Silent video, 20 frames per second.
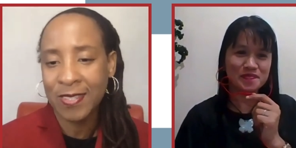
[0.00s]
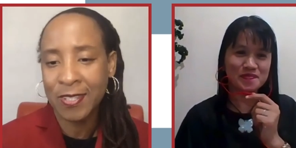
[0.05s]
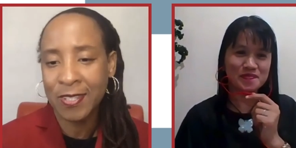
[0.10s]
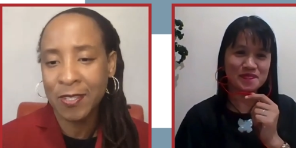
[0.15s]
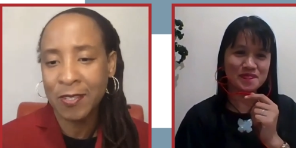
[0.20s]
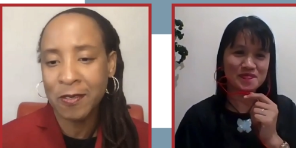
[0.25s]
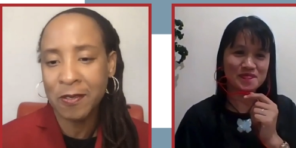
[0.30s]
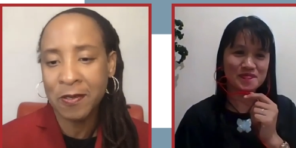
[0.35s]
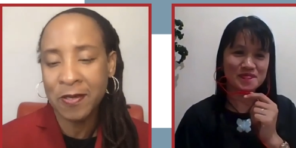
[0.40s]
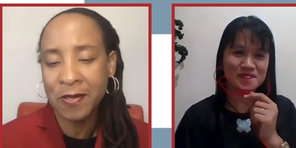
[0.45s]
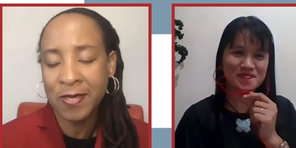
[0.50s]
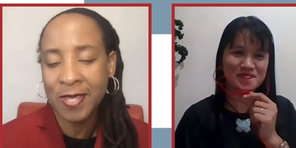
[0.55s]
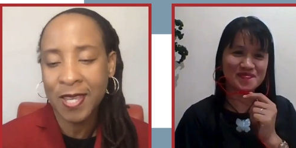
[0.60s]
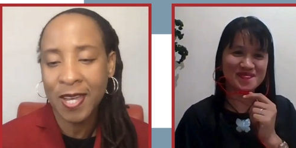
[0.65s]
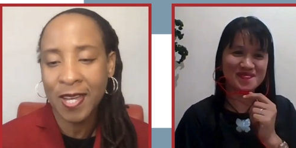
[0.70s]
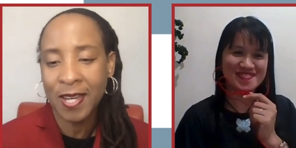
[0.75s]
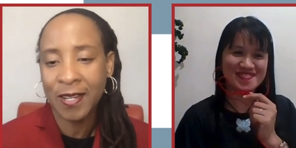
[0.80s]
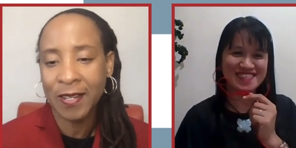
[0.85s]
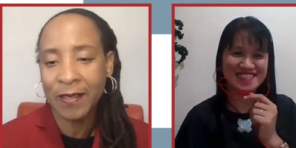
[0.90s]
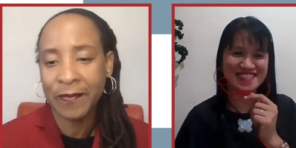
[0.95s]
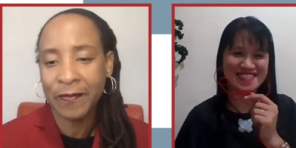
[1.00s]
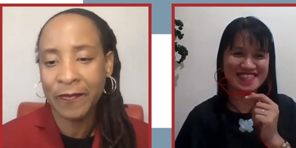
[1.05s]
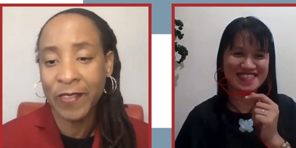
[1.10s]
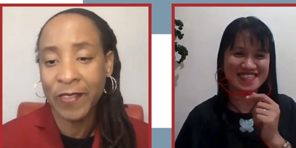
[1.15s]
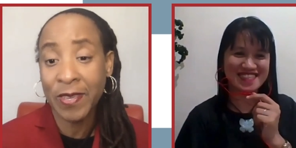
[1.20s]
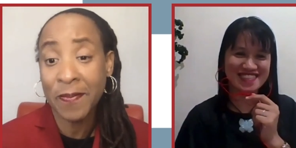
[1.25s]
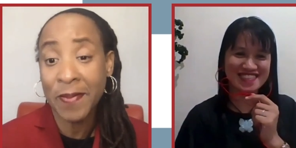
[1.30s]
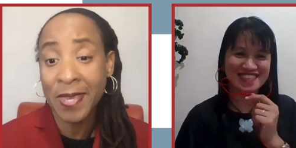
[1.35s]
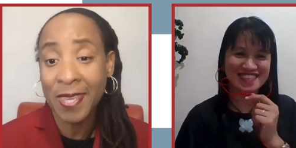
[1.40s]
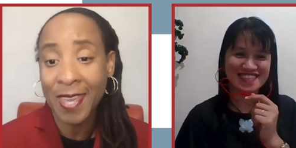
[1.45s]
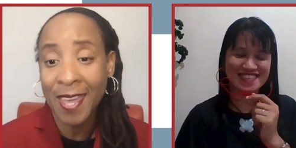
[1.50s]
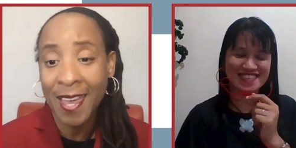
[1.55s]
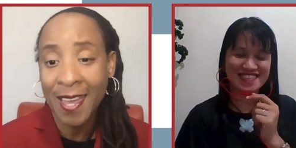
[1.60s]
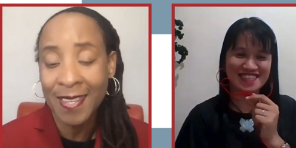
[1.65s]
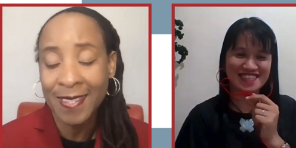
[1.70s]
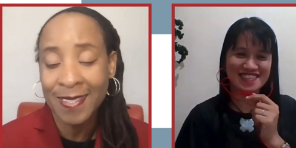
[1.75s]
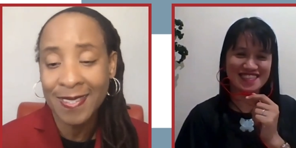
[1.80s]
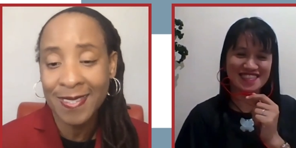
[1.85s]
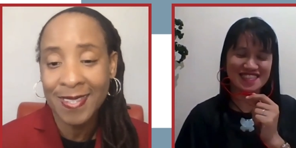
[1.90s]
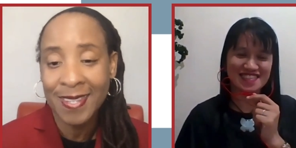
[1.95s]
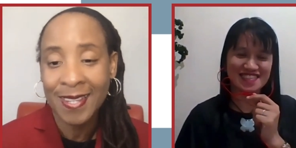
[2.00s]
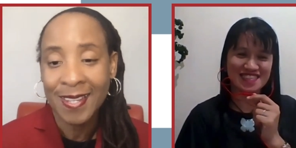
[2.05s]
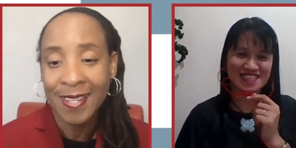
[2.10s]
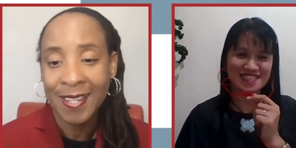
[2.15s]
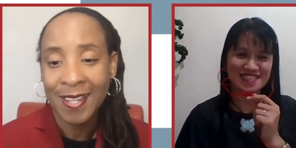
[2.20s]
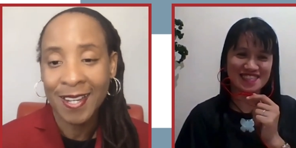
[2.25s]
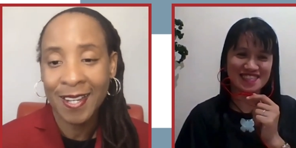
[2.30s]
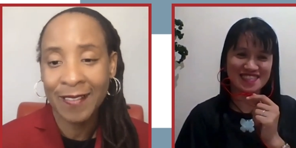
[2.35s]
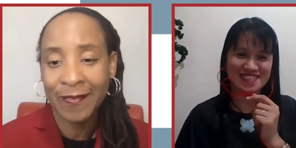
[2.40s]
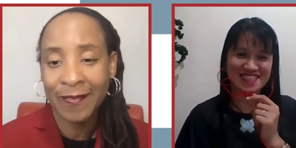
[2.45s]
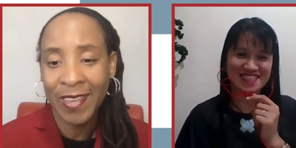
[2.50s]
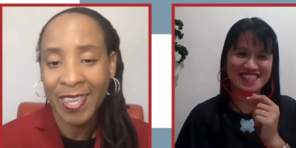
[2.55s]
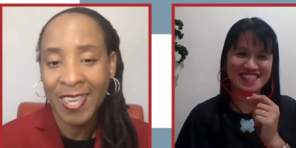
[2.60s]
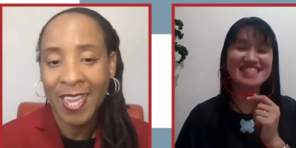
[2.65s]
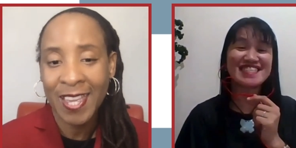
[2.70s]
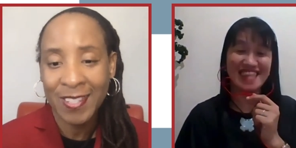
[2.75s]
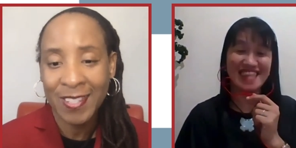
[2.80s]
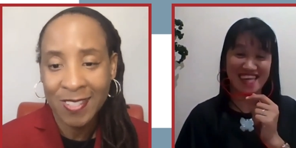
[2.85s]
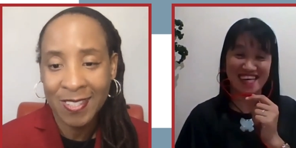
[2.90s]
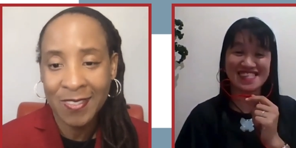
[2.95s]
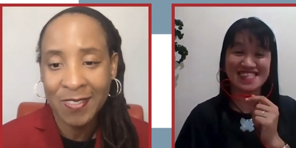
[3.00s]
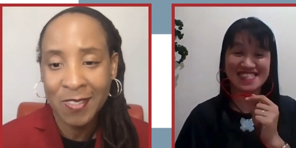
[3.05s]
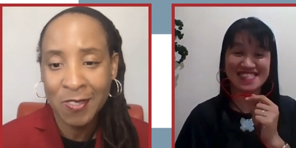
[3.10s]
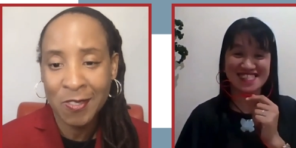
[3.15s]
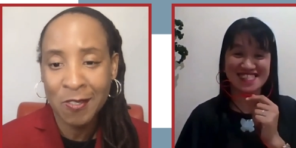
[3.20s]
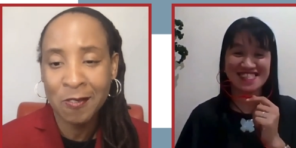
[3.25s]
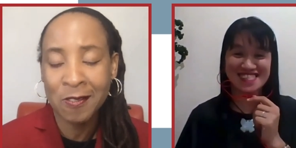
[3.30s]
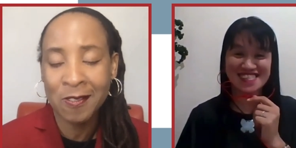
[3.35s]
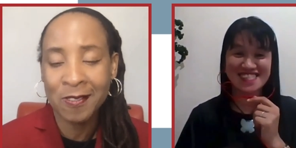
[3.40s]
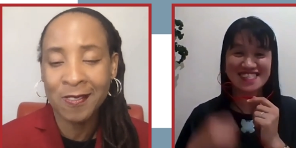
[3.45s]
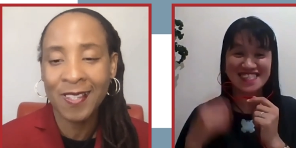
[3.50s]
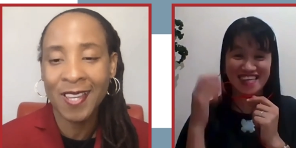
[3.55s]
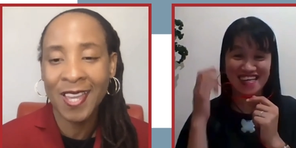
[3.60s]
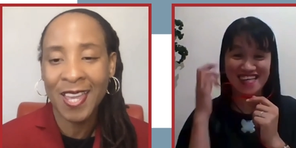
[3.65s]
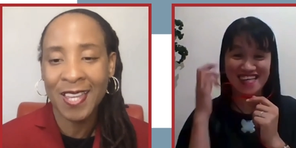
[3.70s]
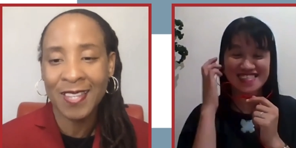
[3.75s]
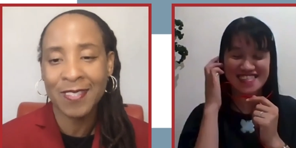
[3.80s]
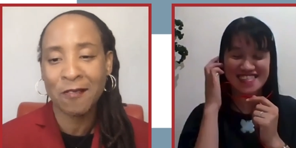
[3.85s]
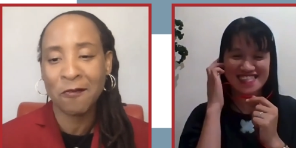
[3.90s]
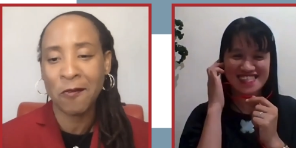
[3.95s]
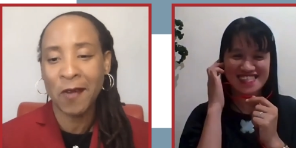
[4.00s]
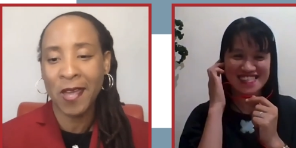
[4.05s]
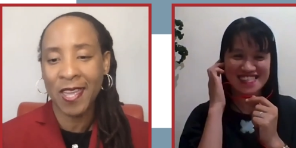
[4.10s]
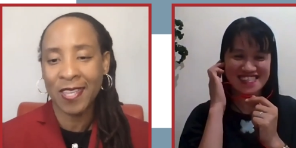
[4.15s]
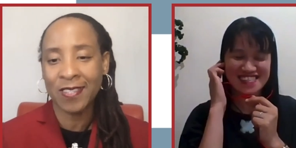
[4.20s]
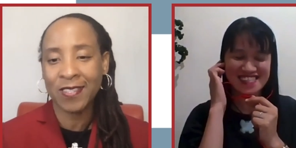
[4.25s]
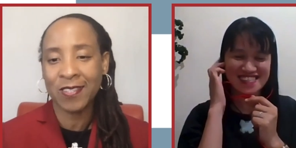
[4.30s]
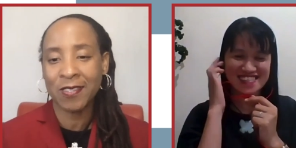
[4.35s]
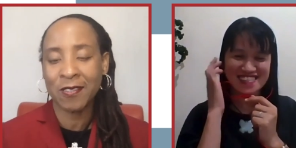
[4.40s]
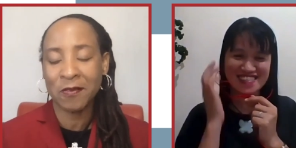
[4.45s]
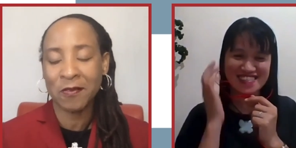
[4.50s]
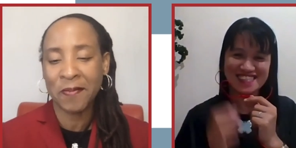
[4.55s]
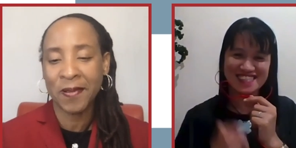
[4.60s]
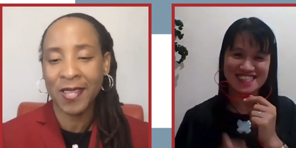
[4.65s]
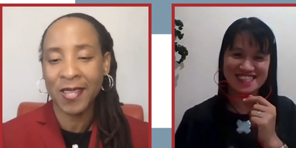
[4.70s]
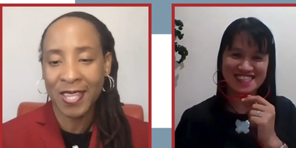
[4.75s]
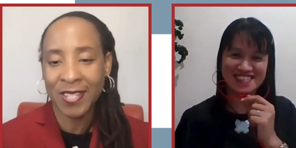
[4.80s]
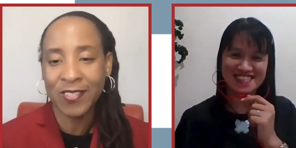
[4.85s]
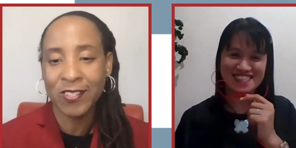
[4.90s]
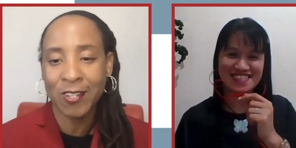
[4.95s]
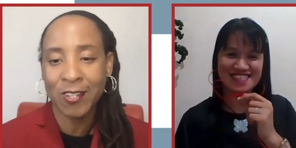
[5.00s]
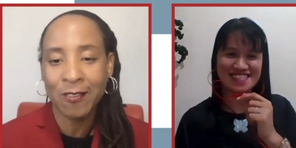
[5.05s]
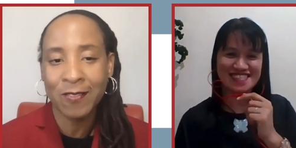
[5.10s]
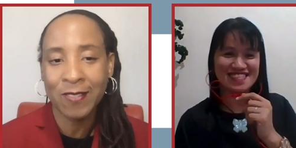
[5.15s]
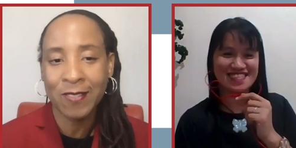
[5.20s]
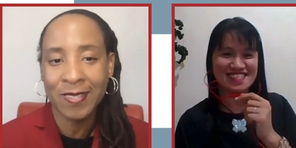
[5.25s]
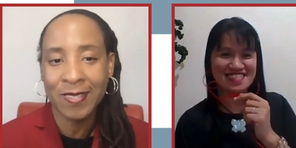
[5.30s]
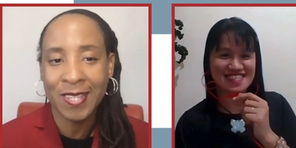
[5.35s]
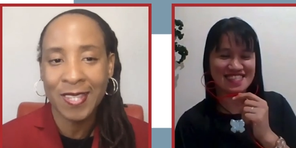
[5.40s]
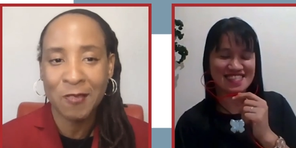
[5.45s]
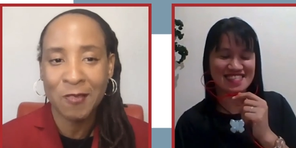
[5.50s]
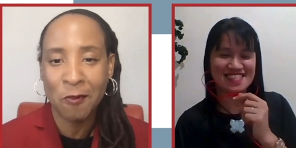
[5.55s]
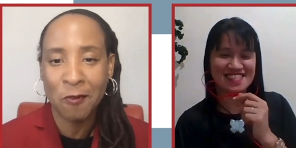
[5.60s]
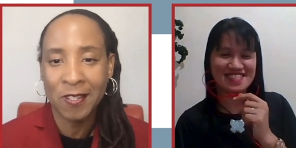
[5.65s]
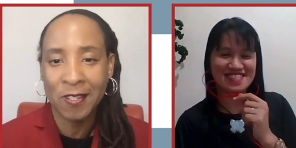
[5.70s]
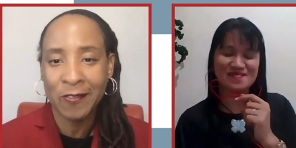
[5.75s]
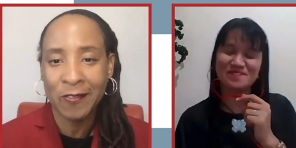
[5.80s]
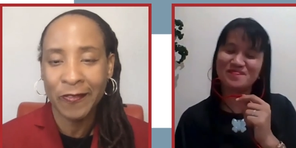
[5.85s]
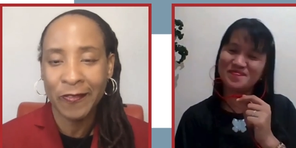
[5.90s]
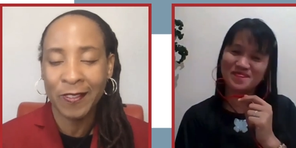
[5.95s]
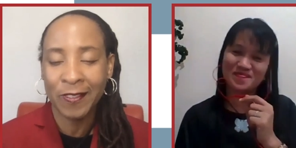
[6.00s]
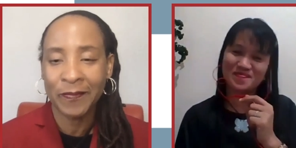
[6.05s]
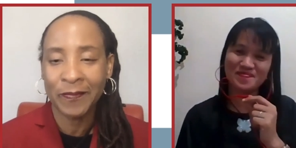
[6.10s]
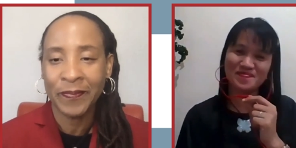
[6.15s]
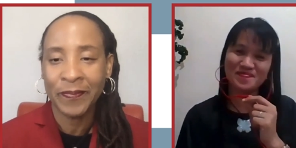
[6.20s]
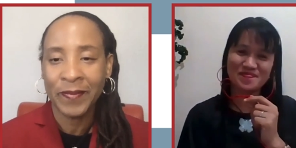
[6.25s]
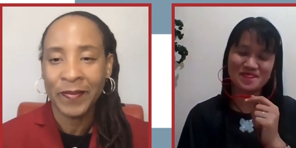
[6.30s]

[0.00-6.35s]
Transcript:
Speaker 1: to use uh, VBS, uh, vacation school, yes. as a way mm-hmm. to plant churches. That's wonderful.